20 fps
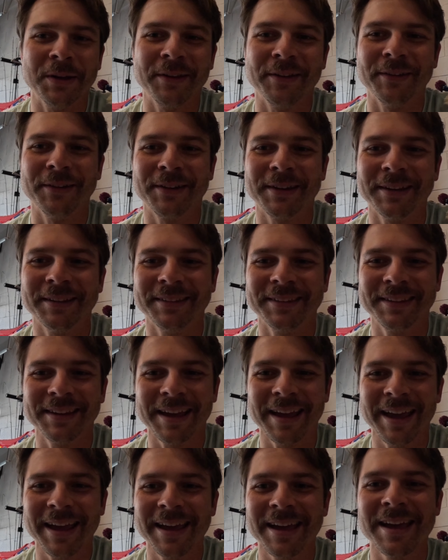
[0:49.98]
you could
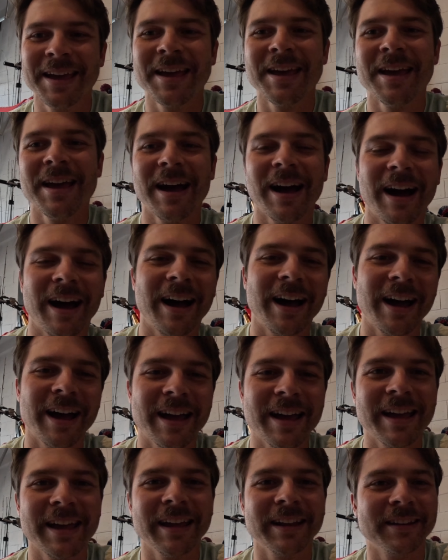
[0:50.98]
say,
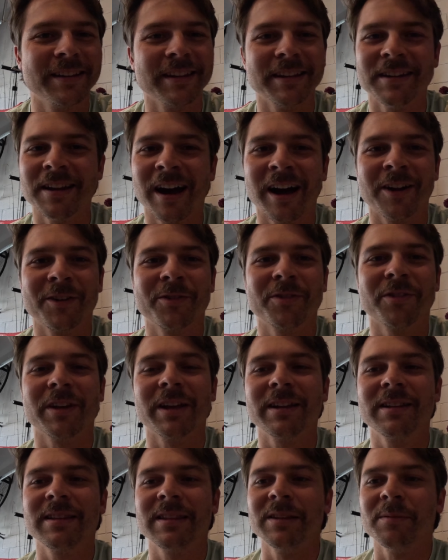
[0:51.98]
it did not
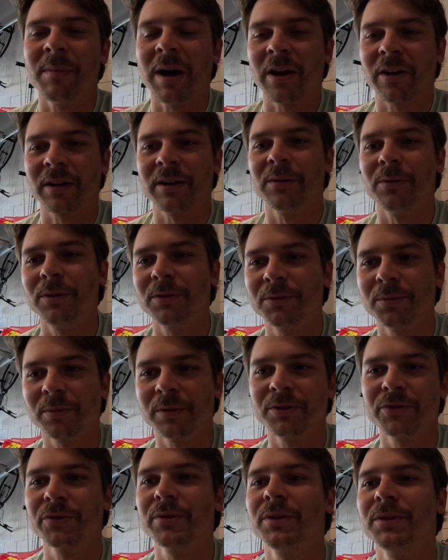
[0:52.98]
fit. The mounting holes
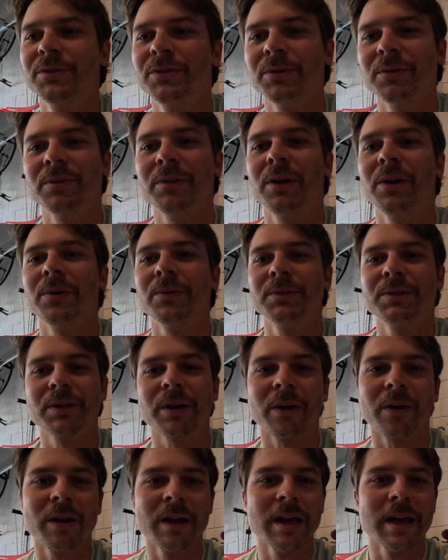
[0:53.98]
were drilled too low.
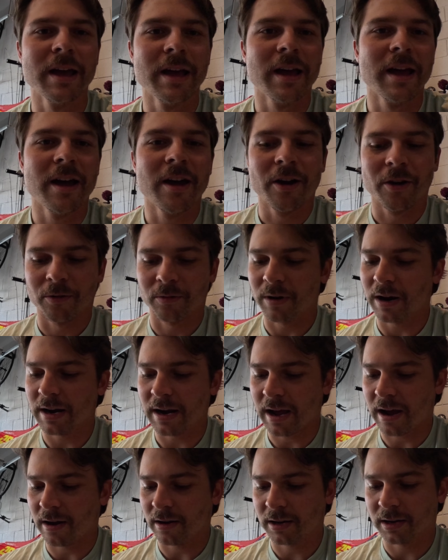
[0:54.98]
So right
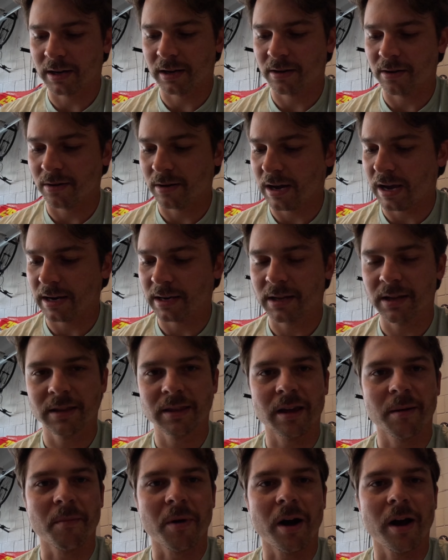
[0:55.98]
now I'm gonna go ahead and get
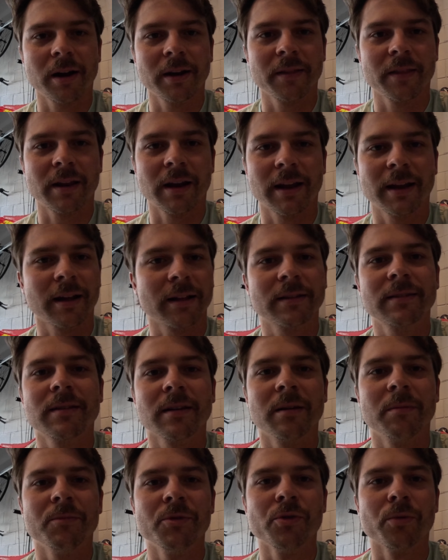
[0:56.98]
them on, and then I got
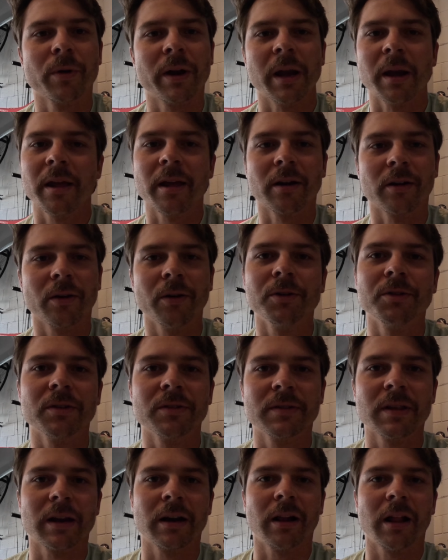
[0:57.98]
some new radiator
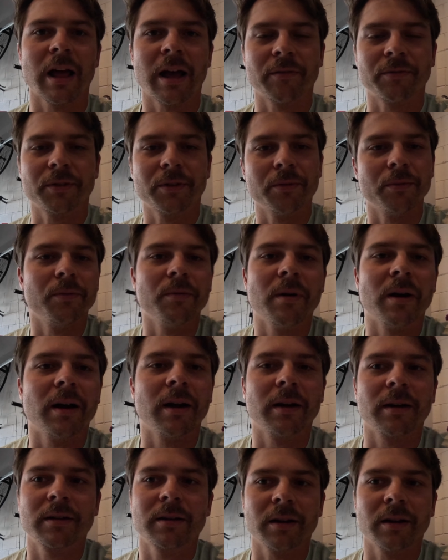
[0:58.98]
hoses that I'll have to